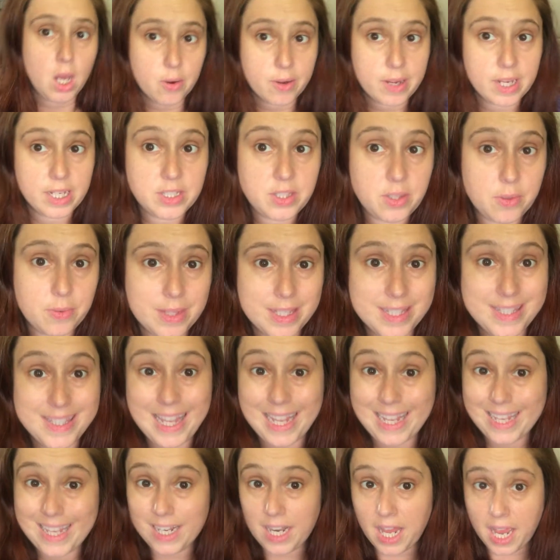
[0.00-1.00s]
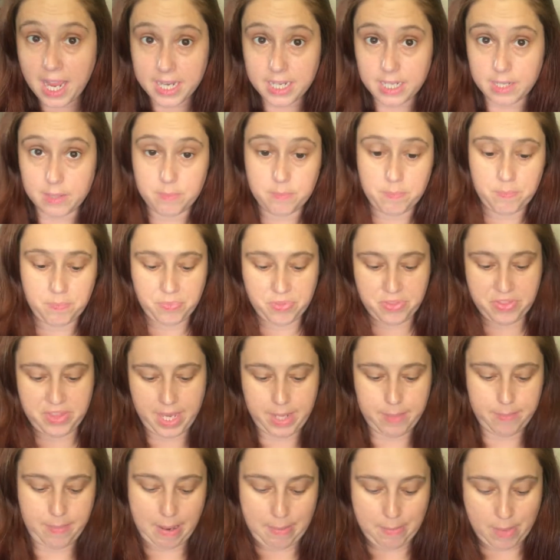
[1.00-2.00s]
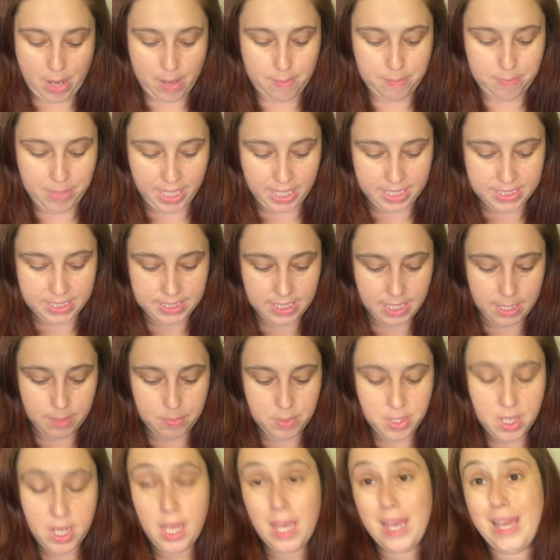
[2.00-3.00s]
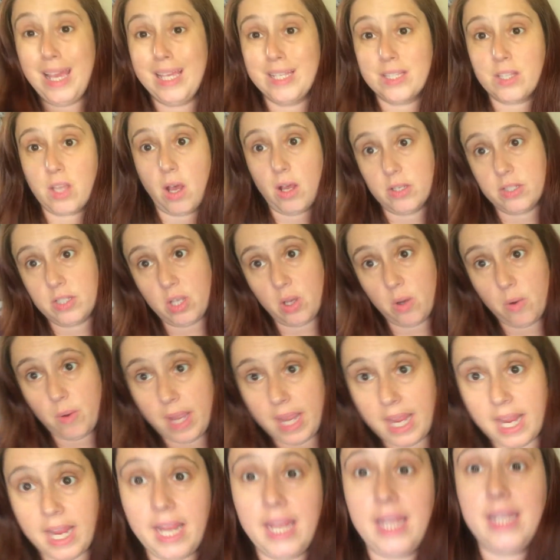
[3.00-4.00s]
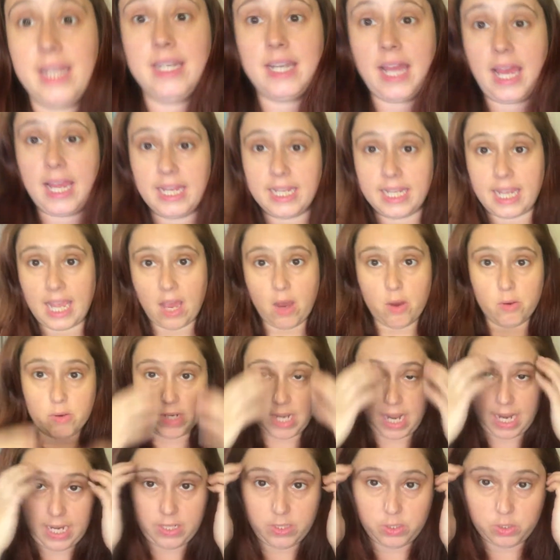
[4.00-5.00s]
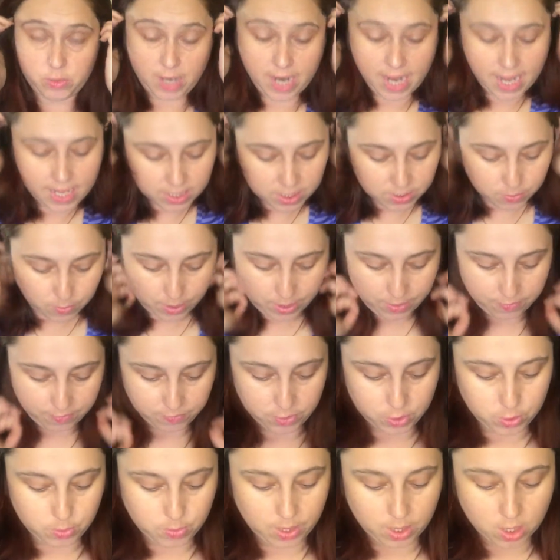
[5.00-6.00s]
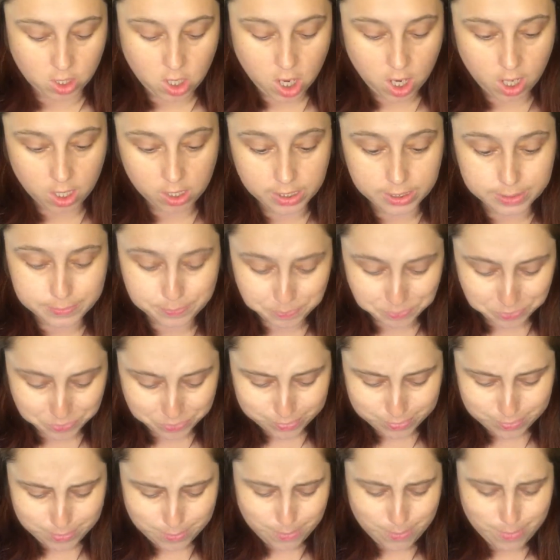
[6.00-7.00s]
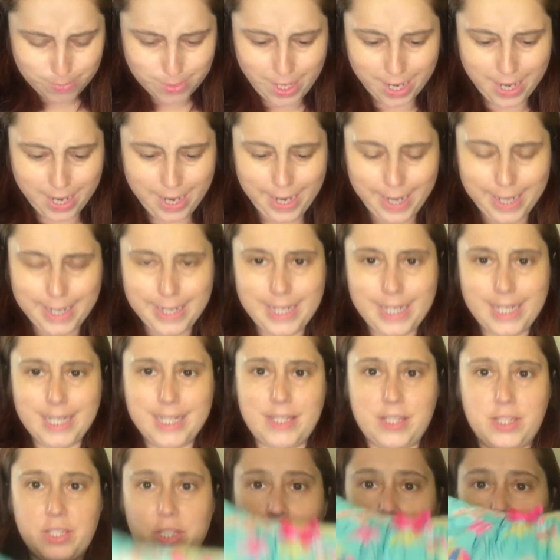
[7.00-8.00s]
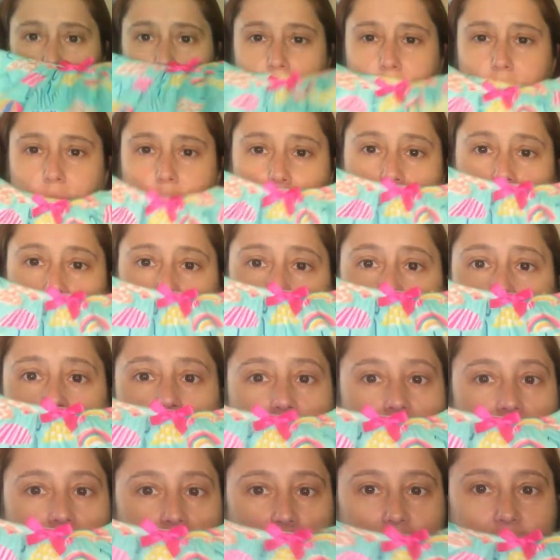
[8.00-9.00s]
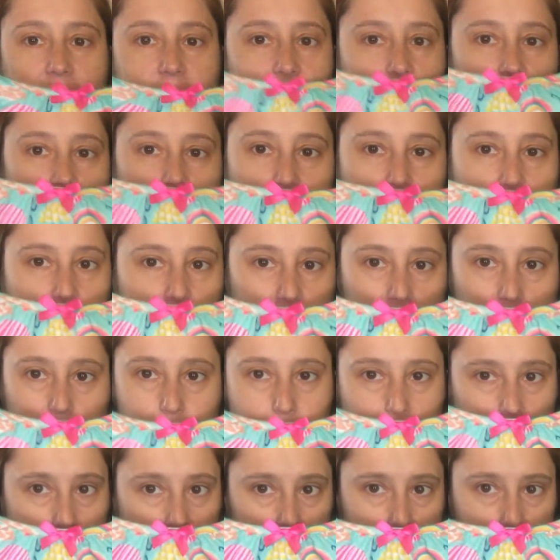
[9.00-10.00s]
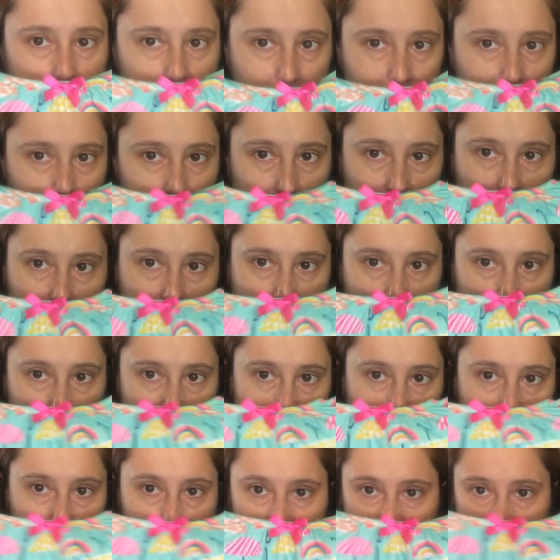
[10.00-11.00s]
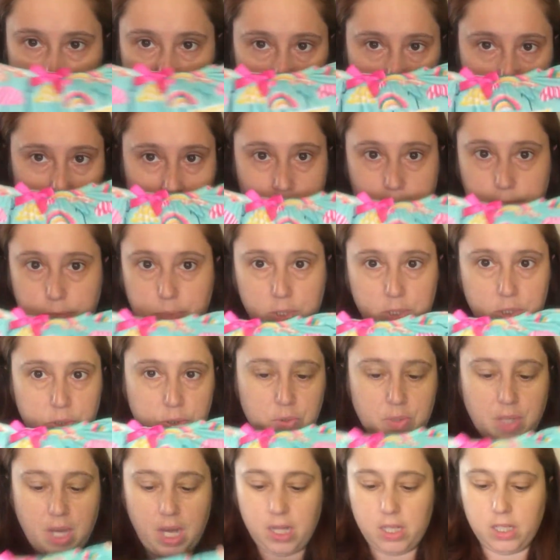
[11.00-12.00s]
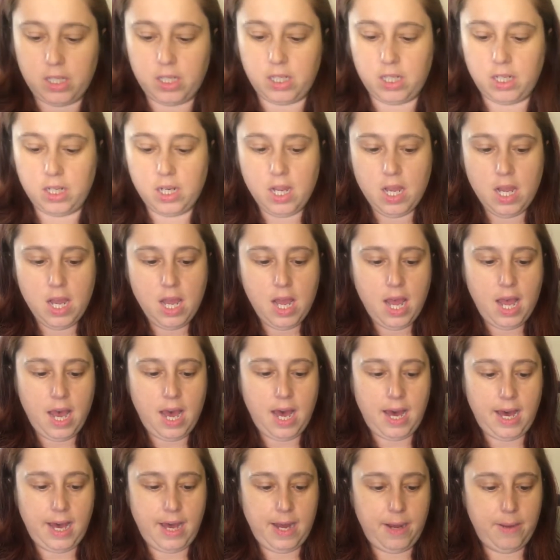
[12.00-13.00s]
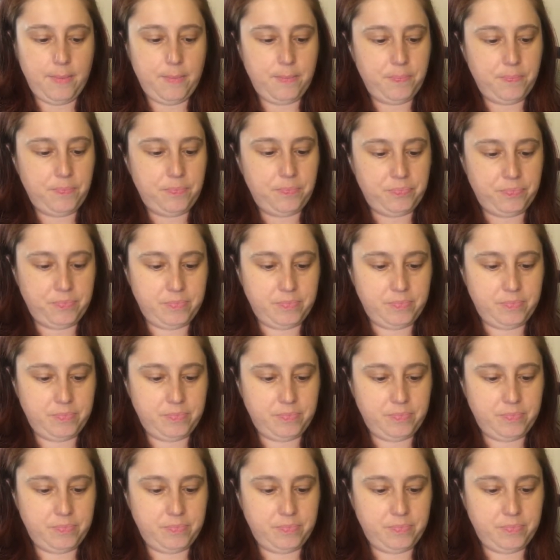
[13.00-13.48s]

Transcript: Okay, so the second item that my mom picked up is also a nightgown, night dress, whatever you want to call it. And it's cute. It's this very popular kind of tealy blue color. Um,